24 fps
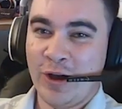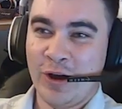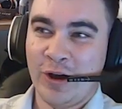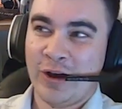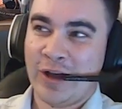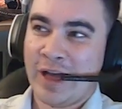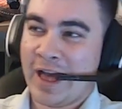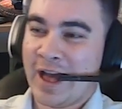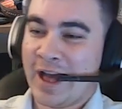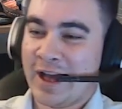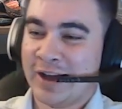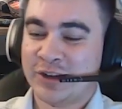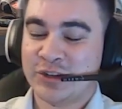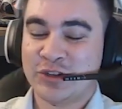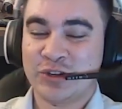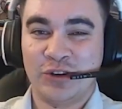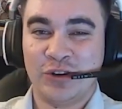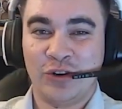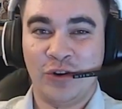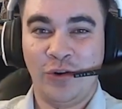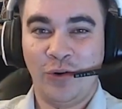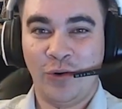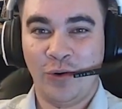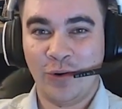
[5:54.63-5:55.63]

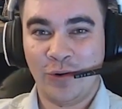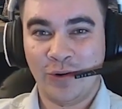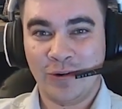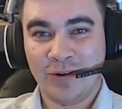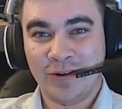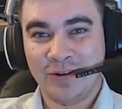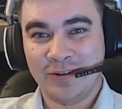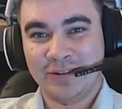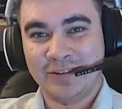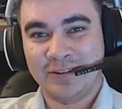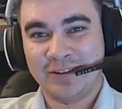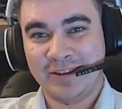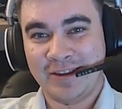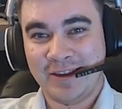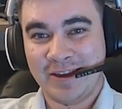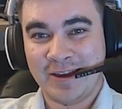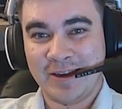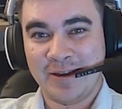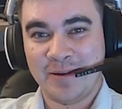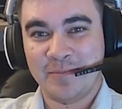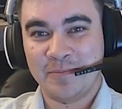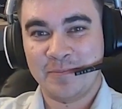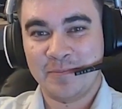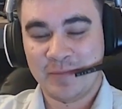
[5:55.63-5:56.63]
Action horror
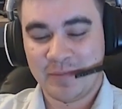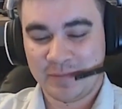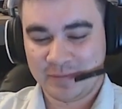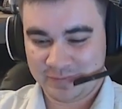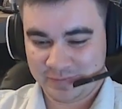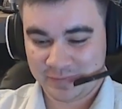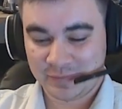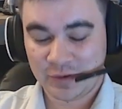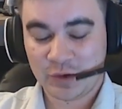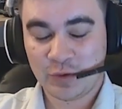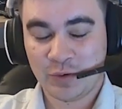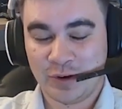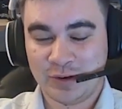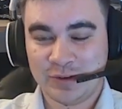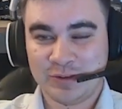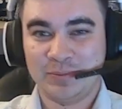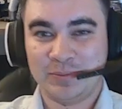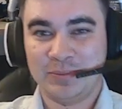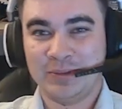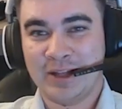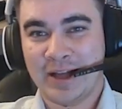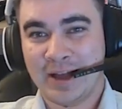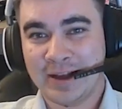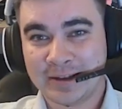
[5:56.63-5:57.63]
game,
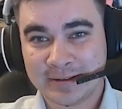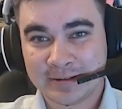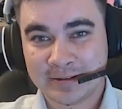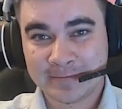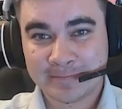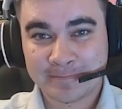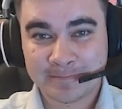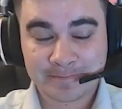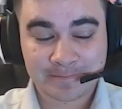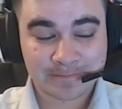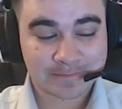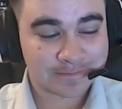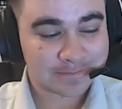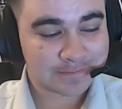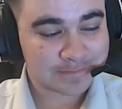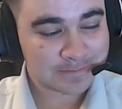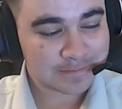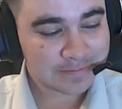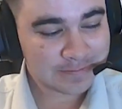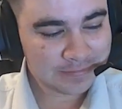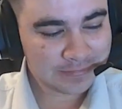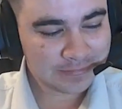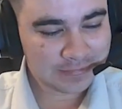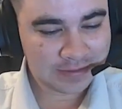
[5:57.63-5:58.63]
Quantum Black.
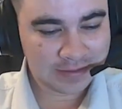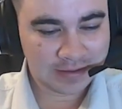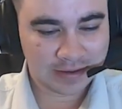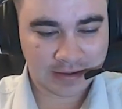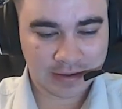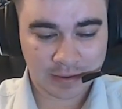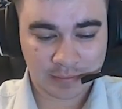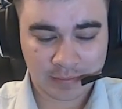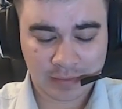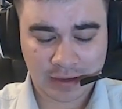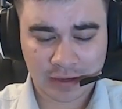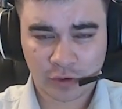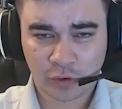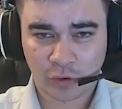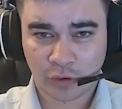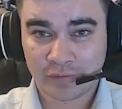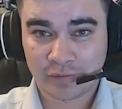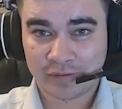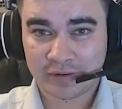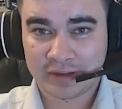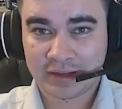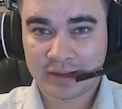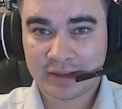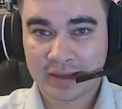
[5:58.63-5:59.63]
My
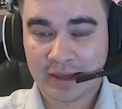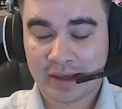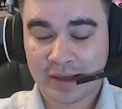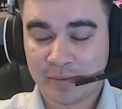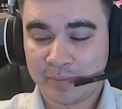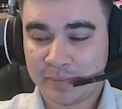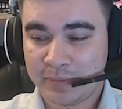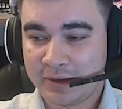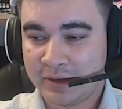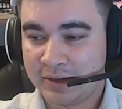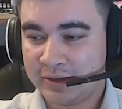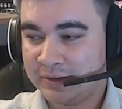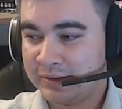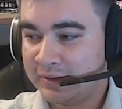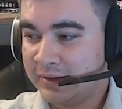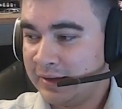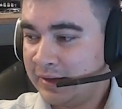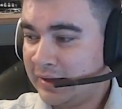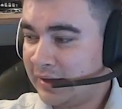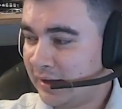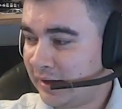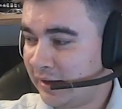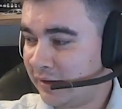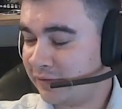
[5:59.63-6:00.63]
Corvid campaign,
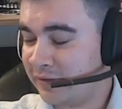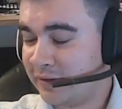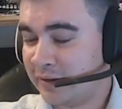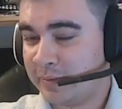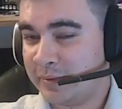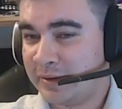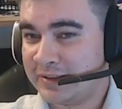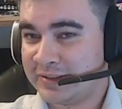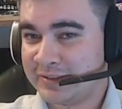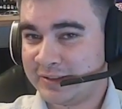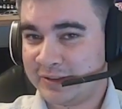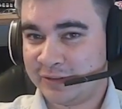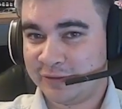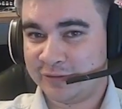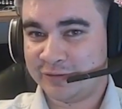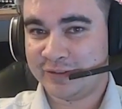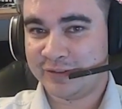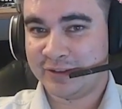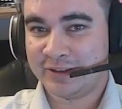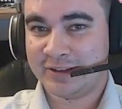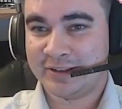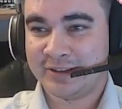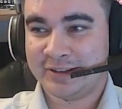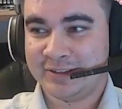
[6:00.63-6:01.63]
I find
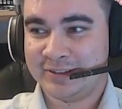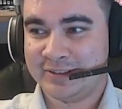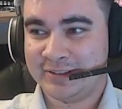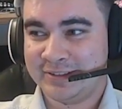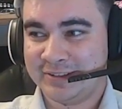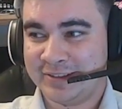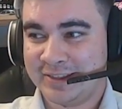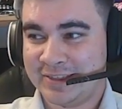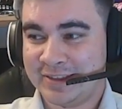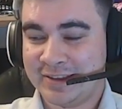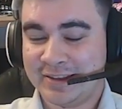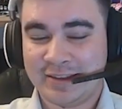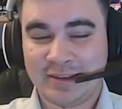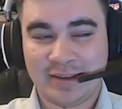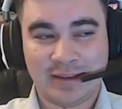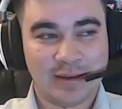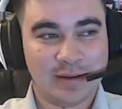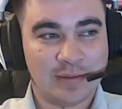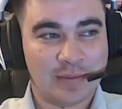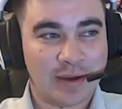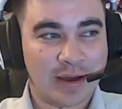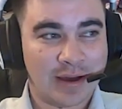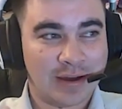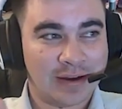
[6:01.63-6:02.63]
myself thinking about